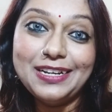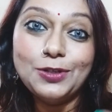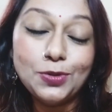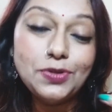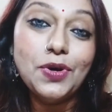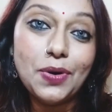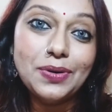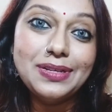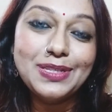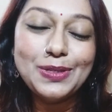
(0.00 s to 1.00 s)
two
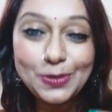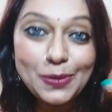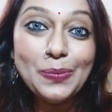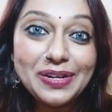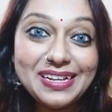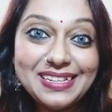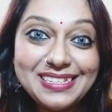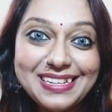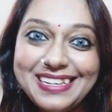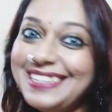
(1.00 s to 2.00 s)
dogs, two
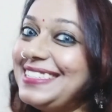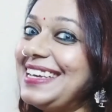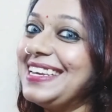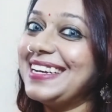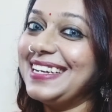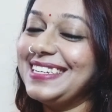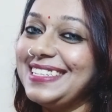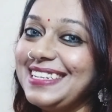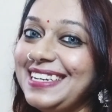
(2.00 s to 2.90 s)
birds, it's incorrect.